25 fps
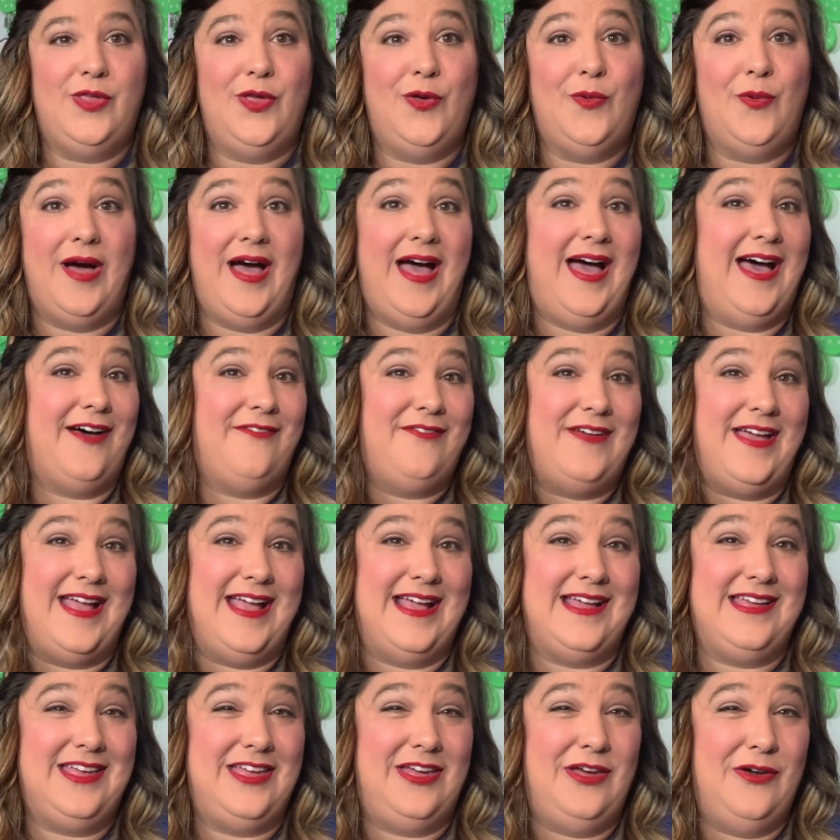You will have
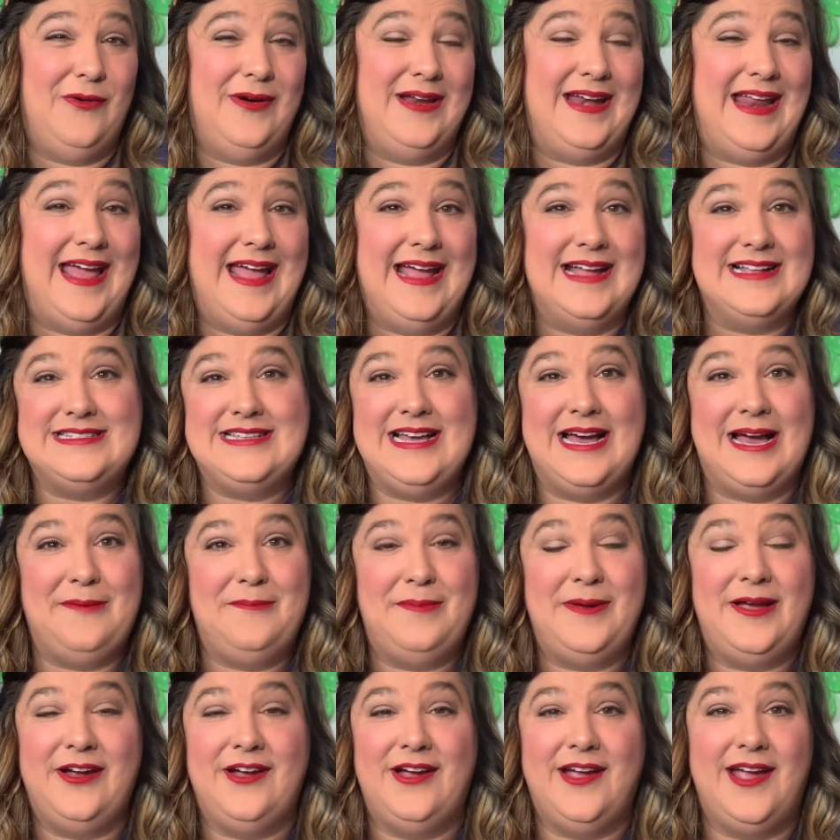a Q&A time
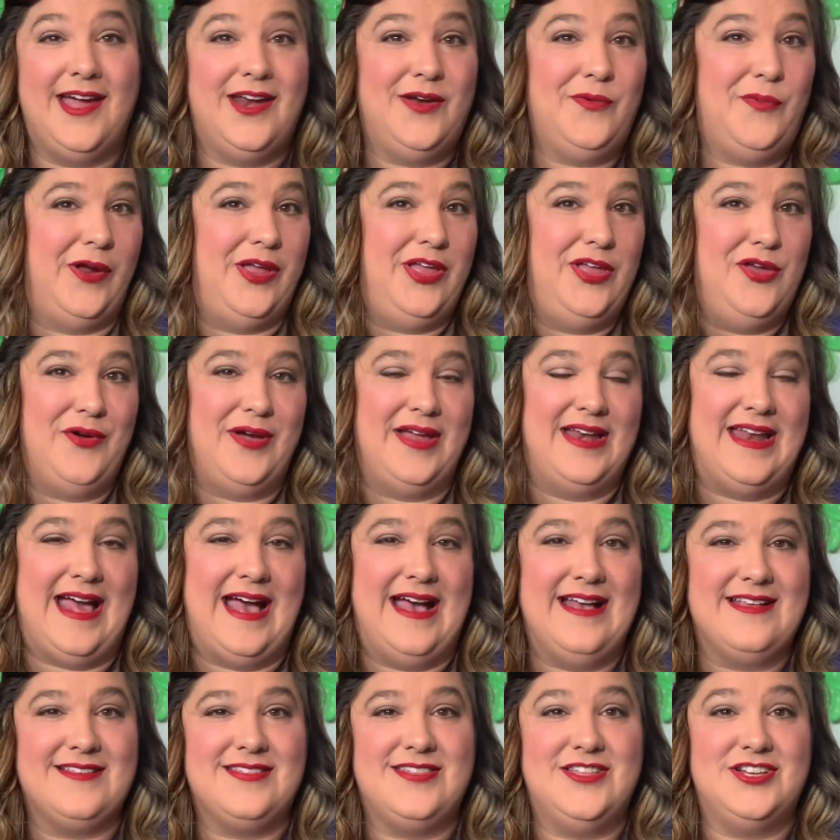period where you can
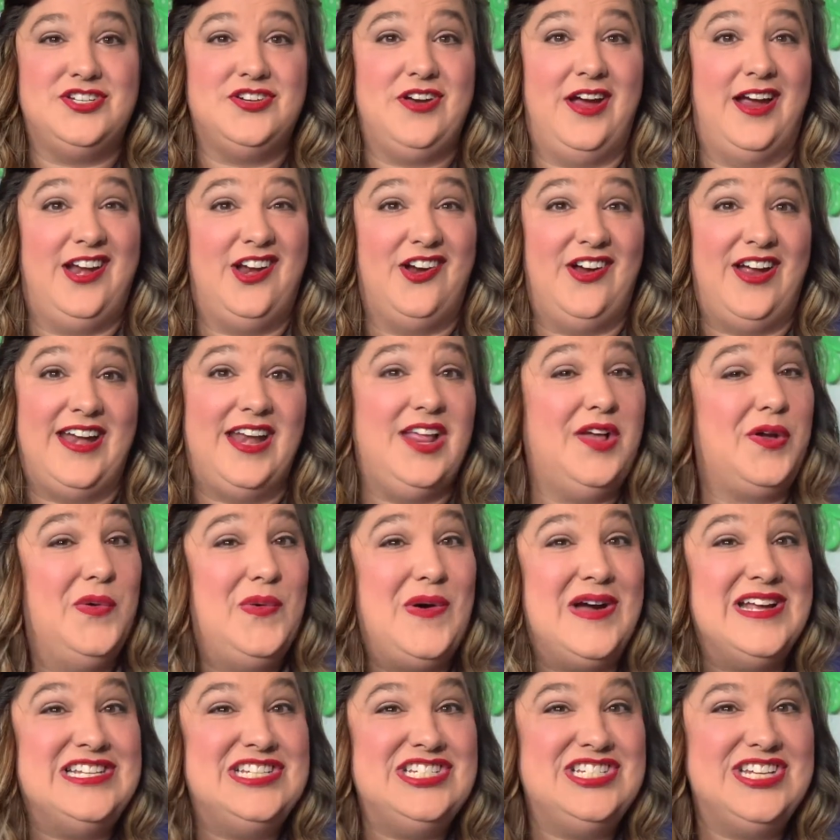ask the trainer any
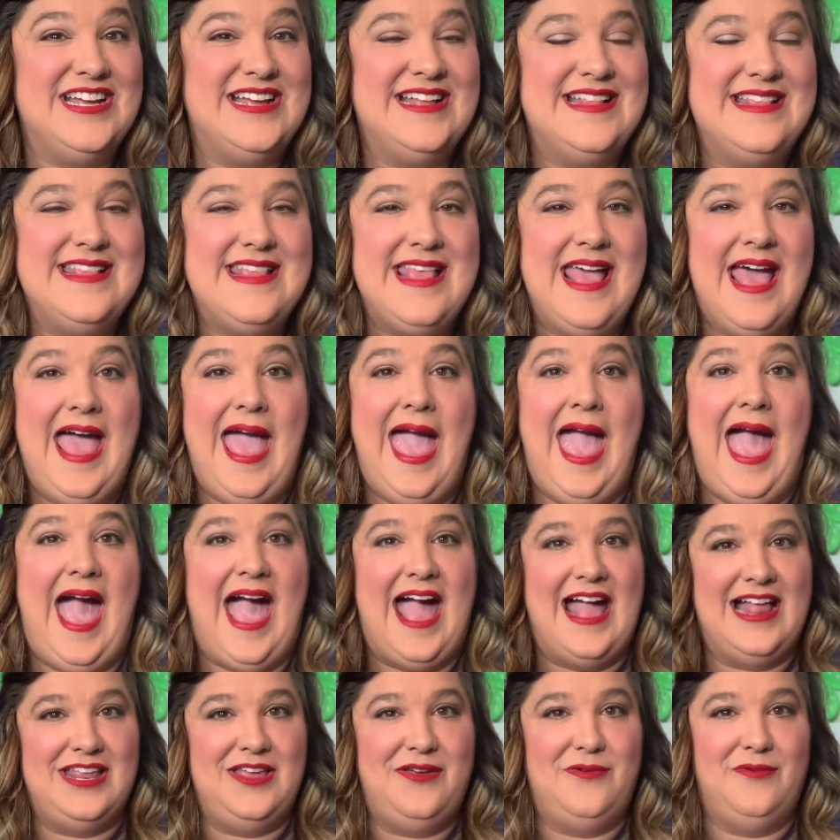questions,
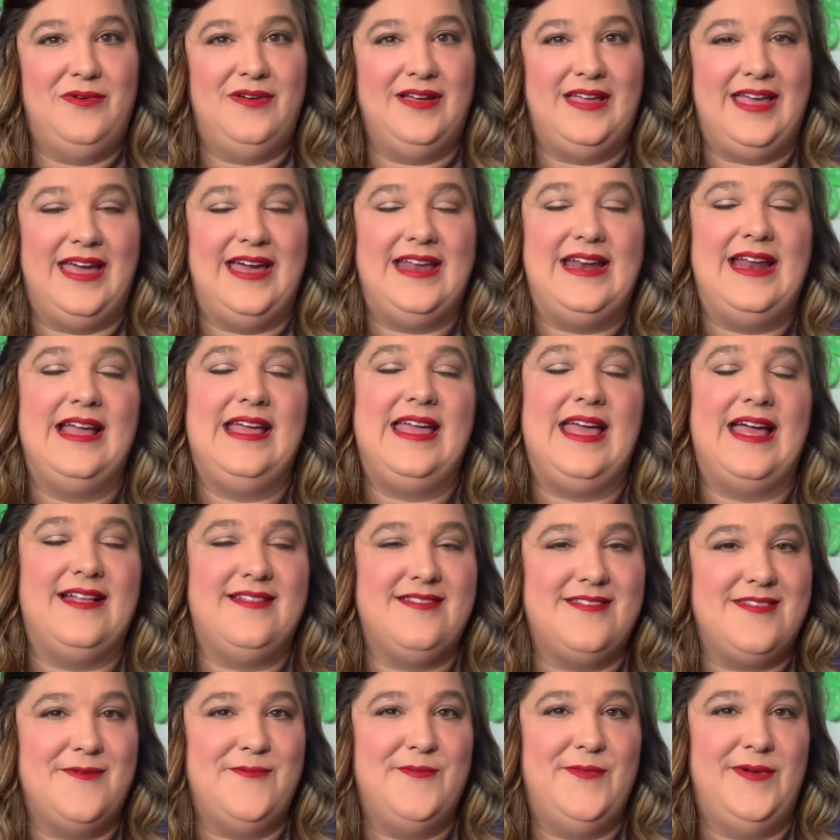and you will get,
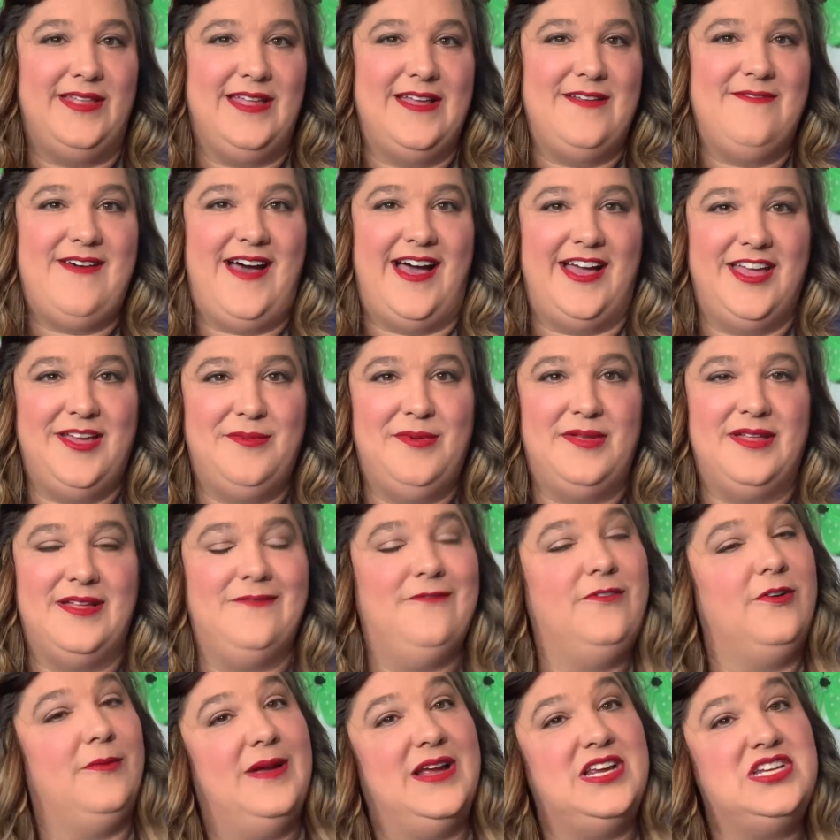again, some really valuable
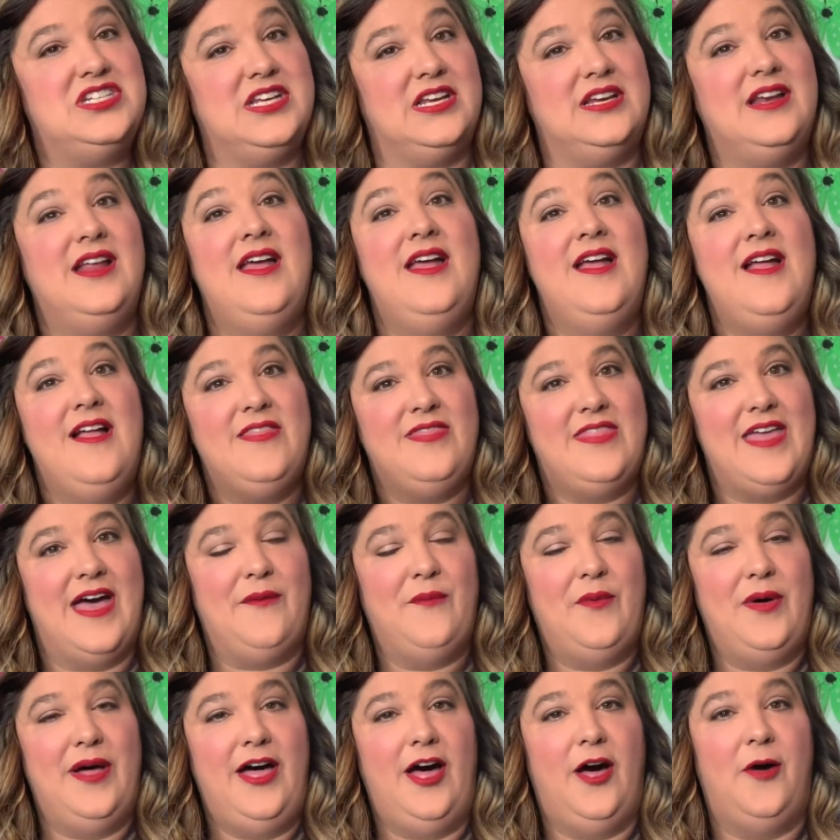information that
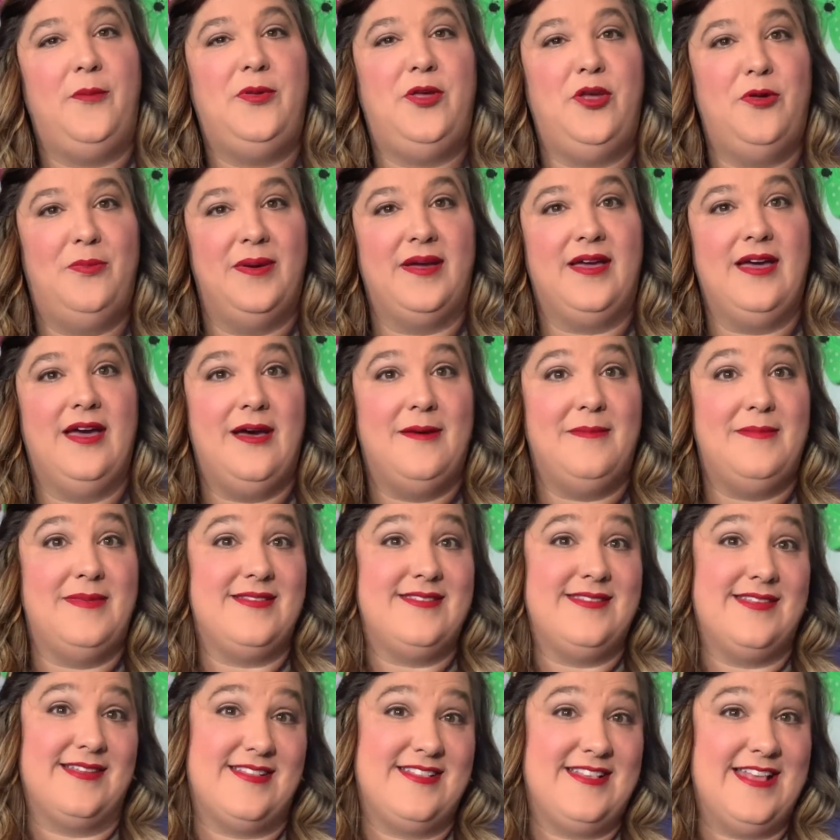will help you become a
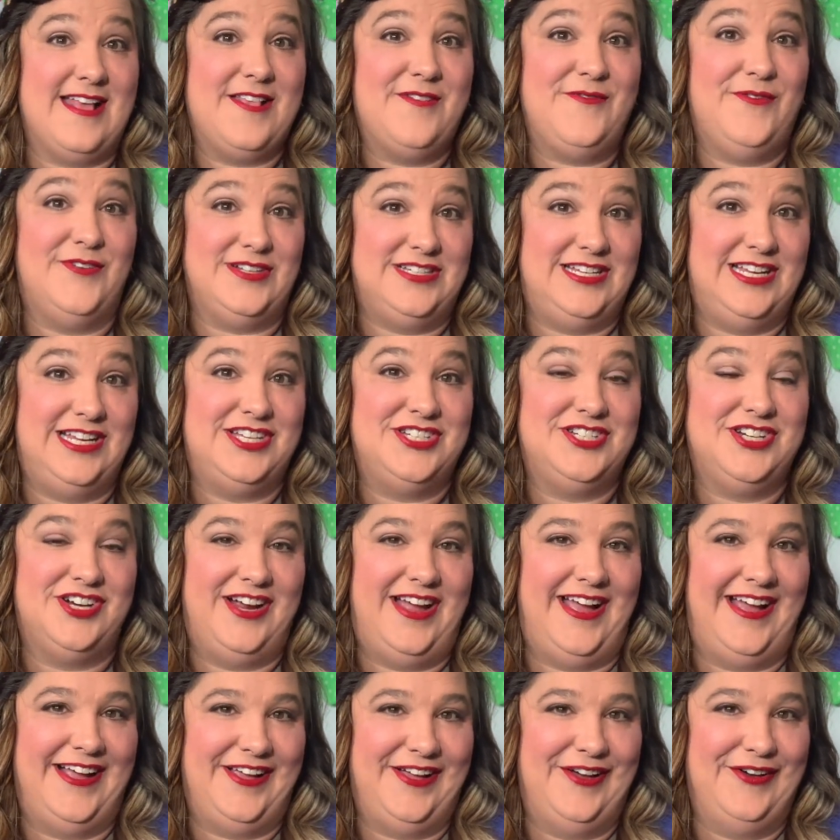successful teacher
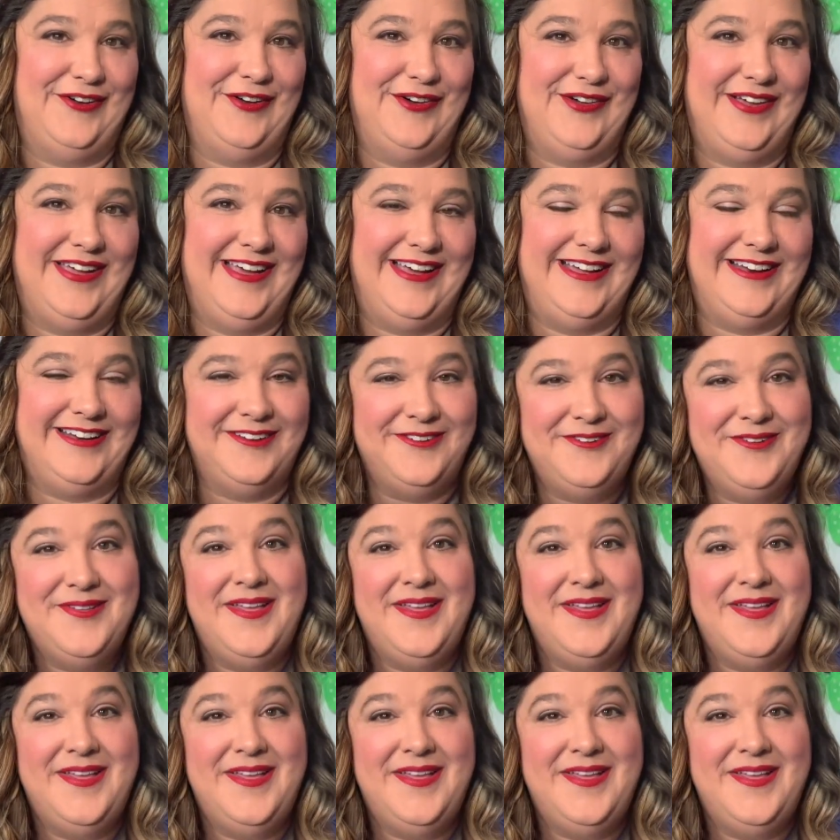at Gogokid.